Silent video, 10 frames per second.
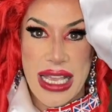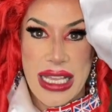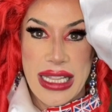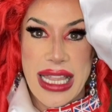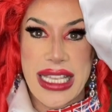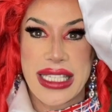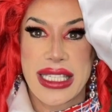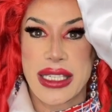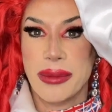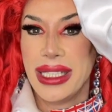There's
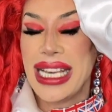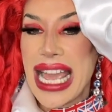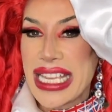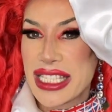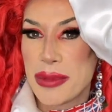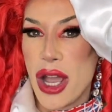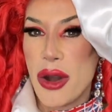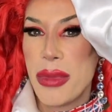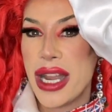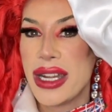some lace
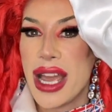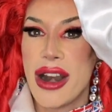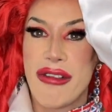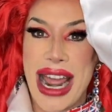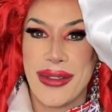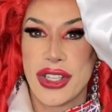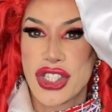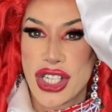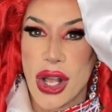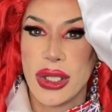moment around the
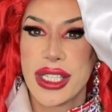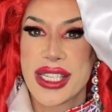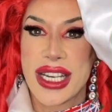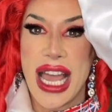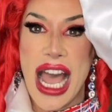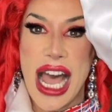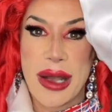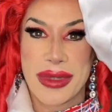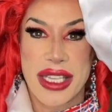shoulders and arms.